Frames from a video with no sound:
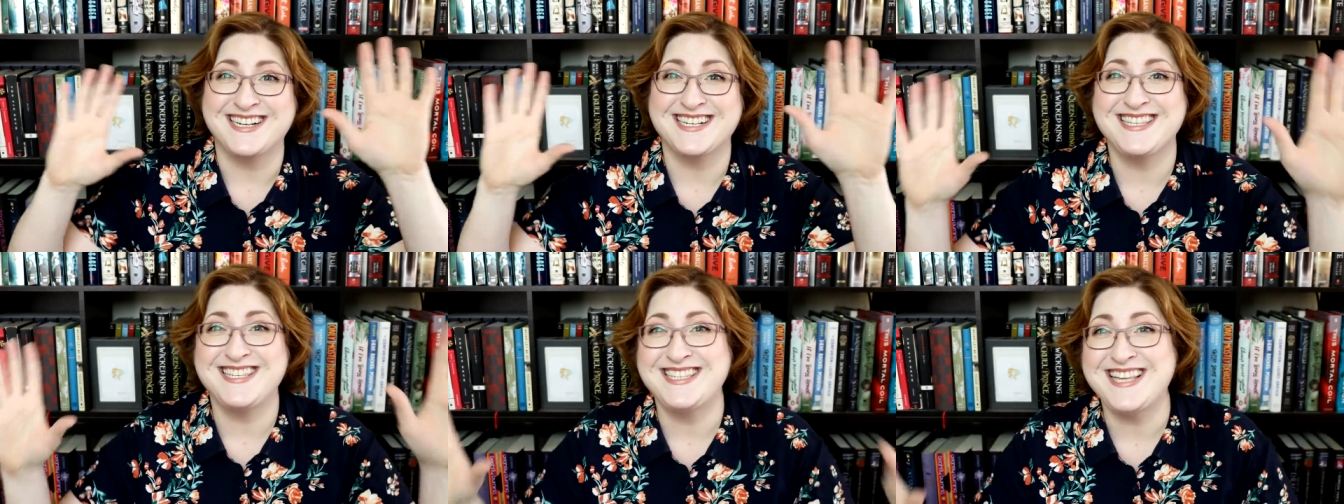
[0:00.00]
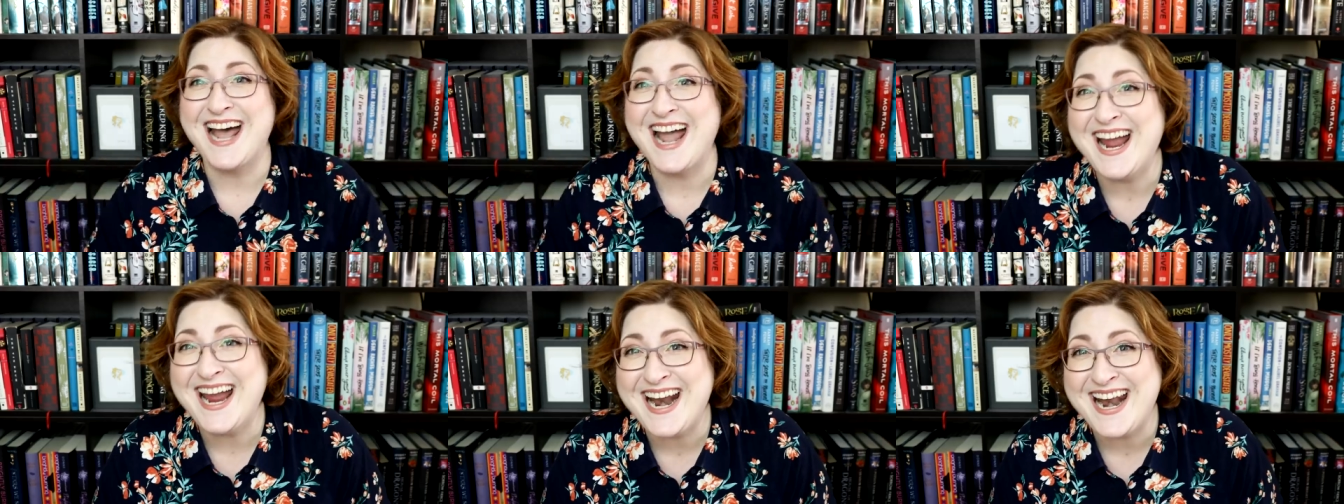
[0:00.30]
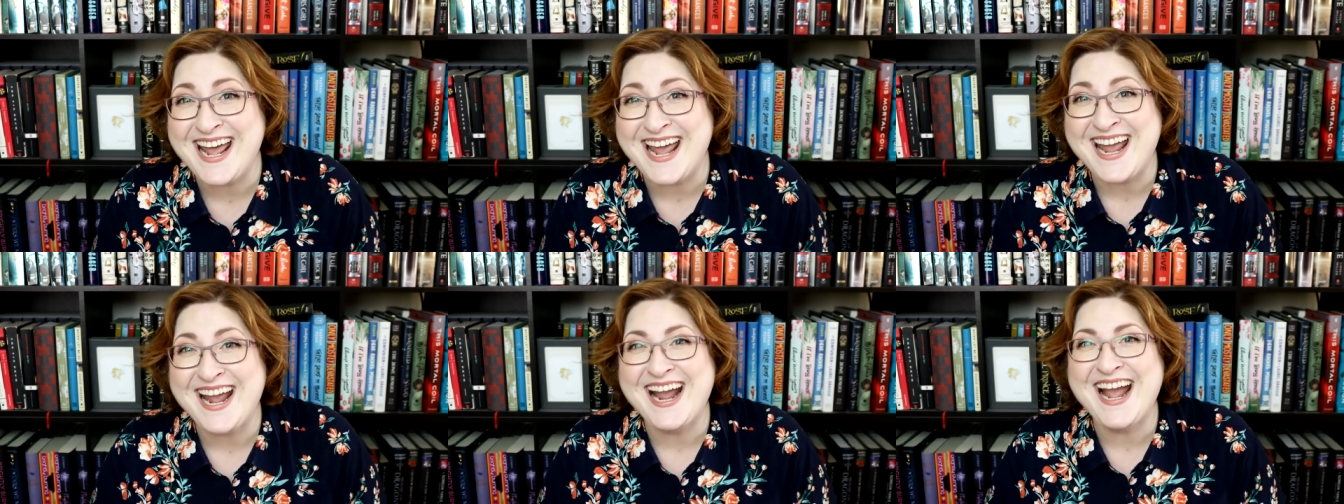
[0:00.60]

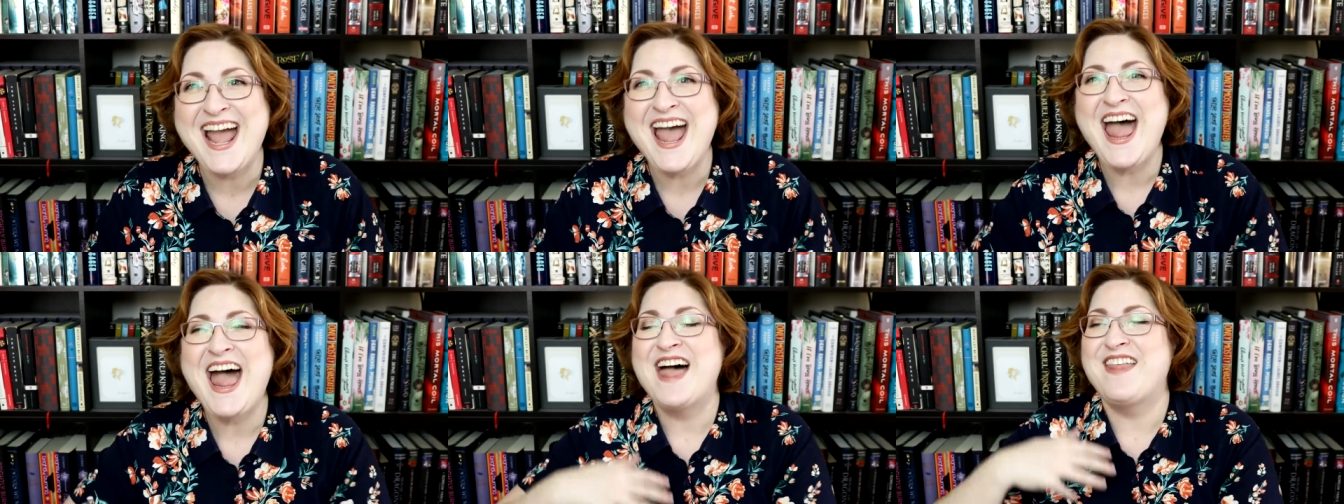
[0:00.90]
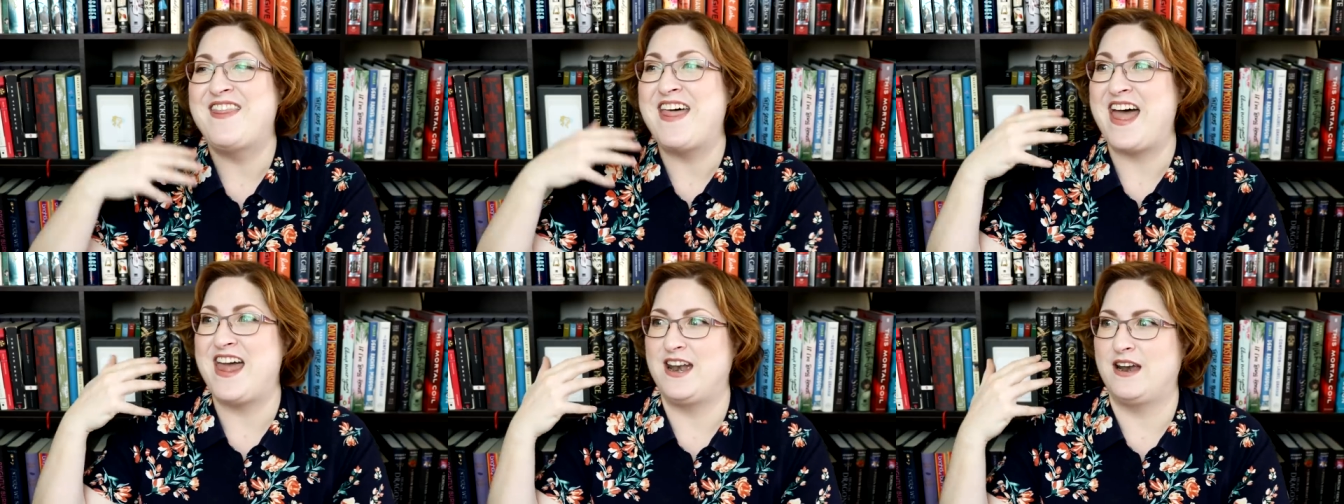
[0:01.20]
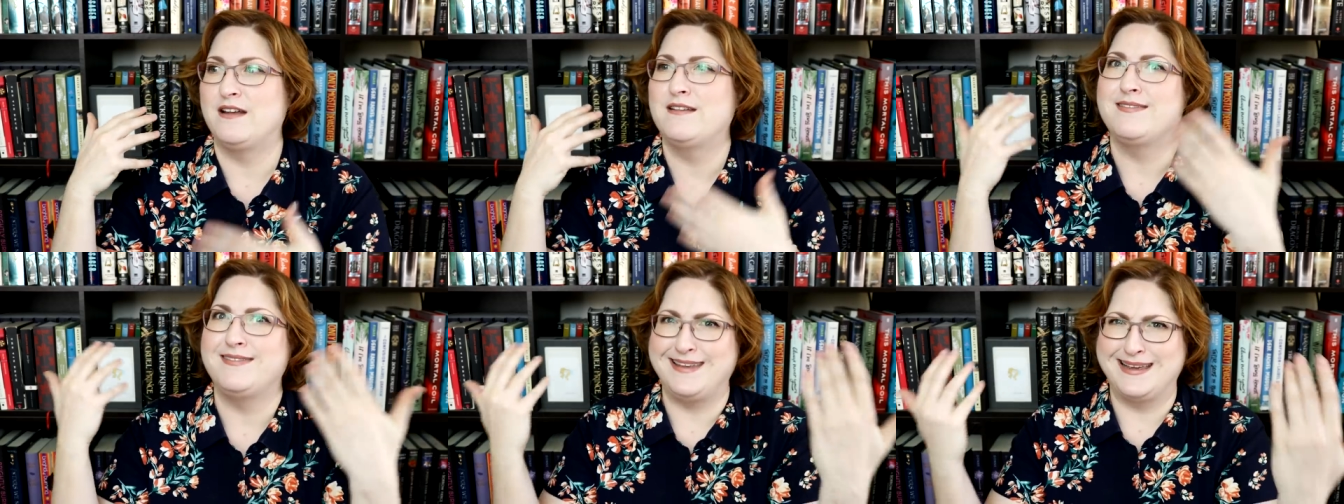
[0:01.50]
exciting
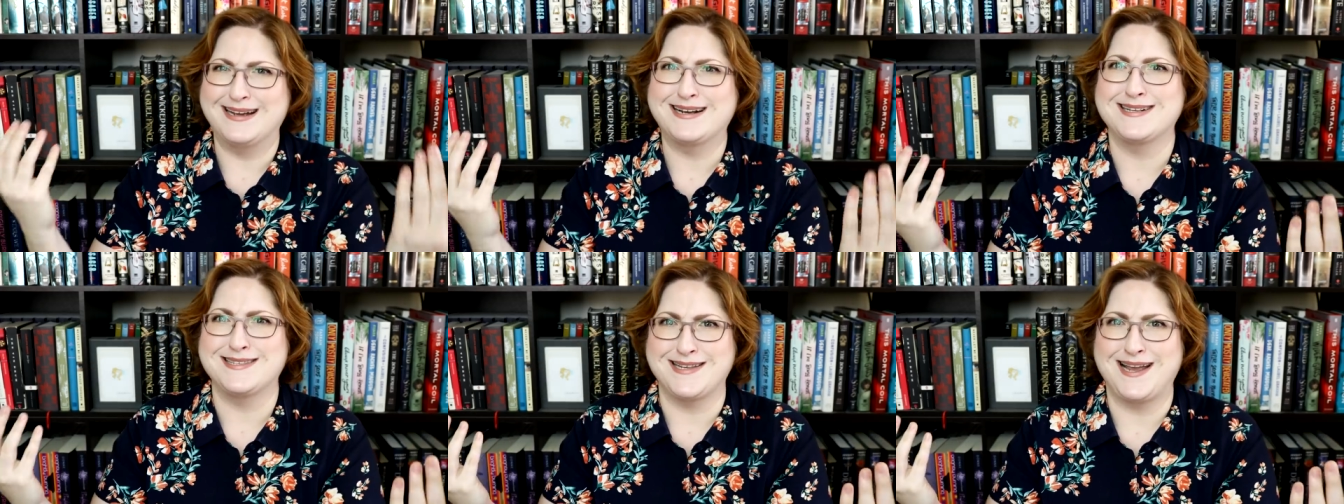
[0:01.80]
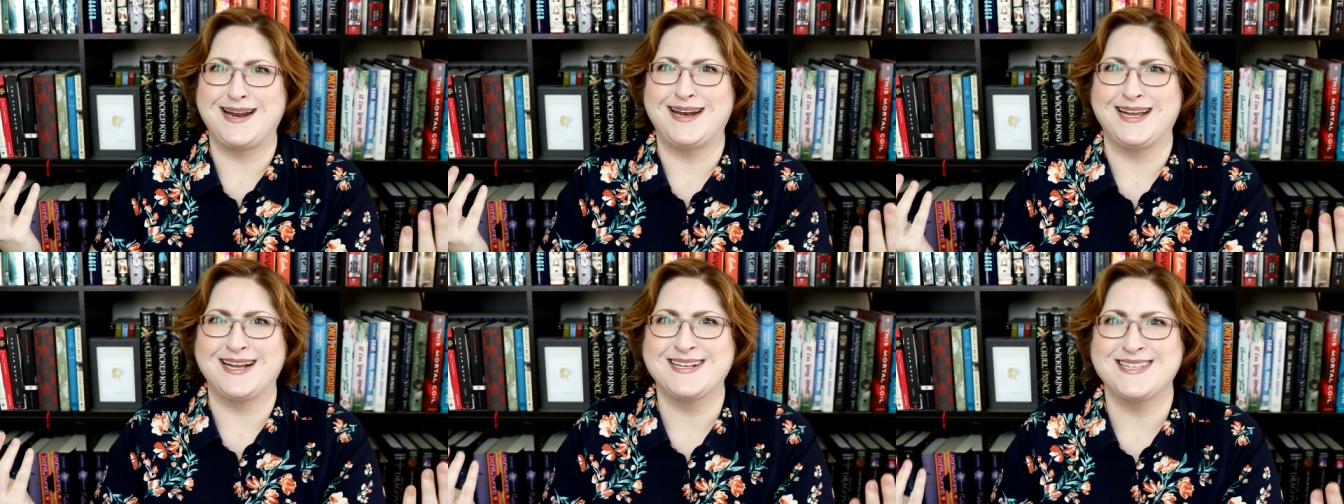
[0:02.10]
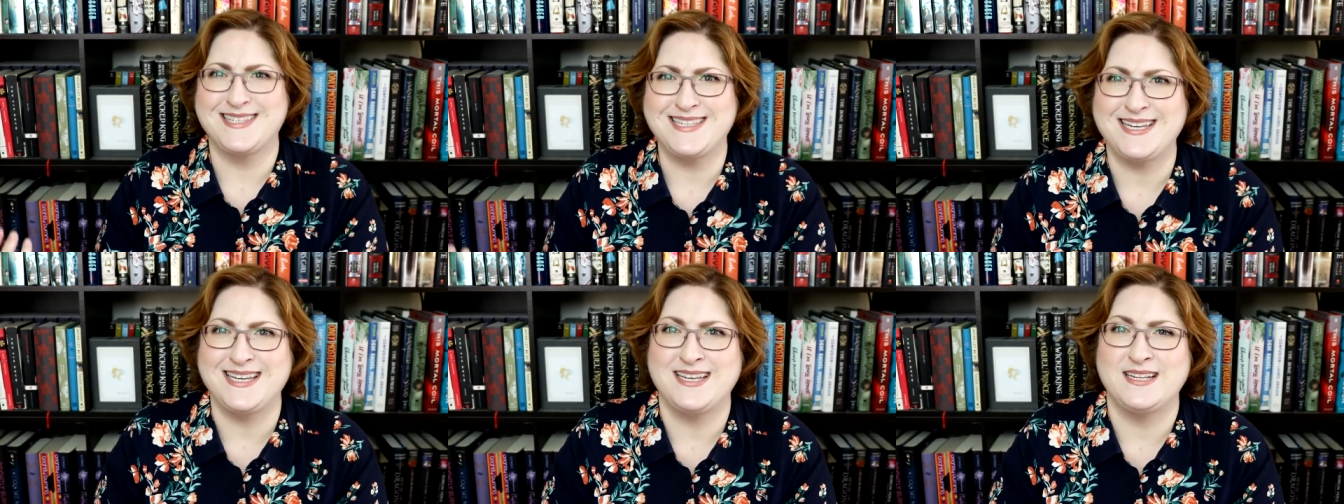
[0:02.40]
than the exciting
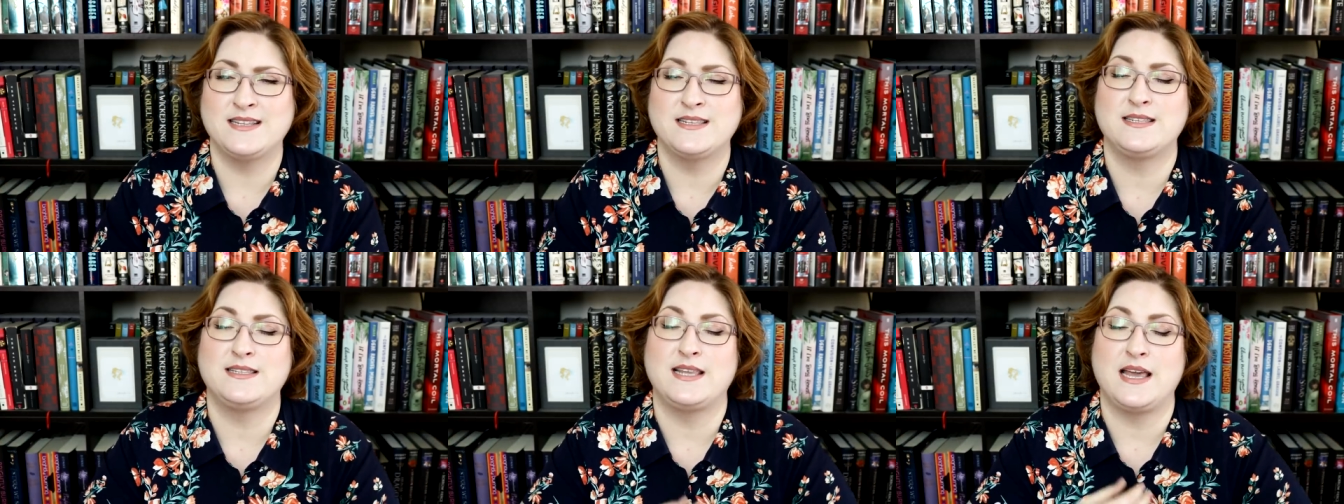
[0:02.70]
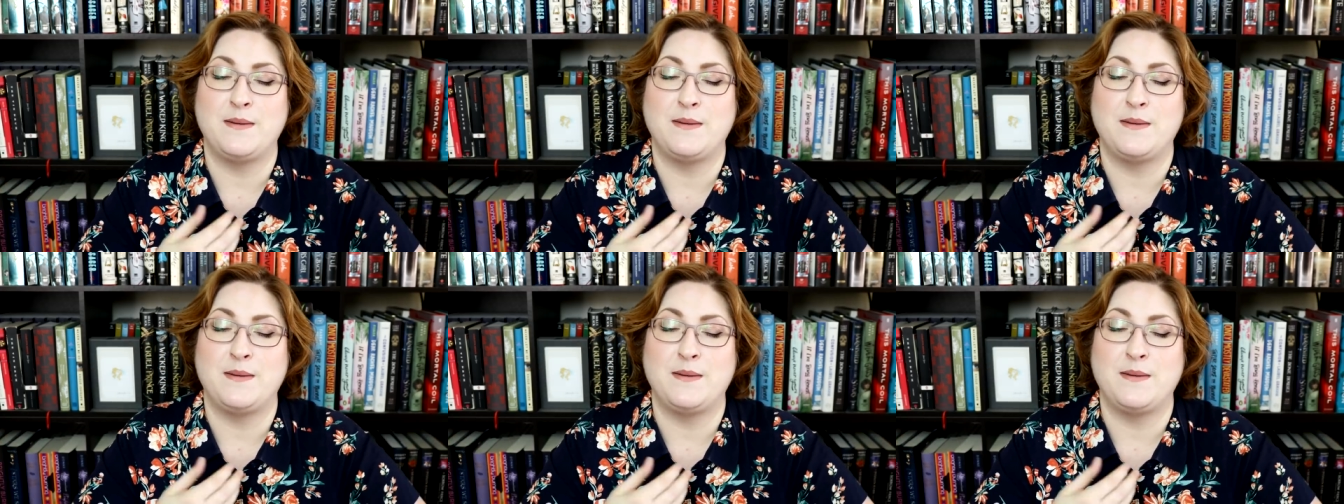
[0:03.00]
scenes.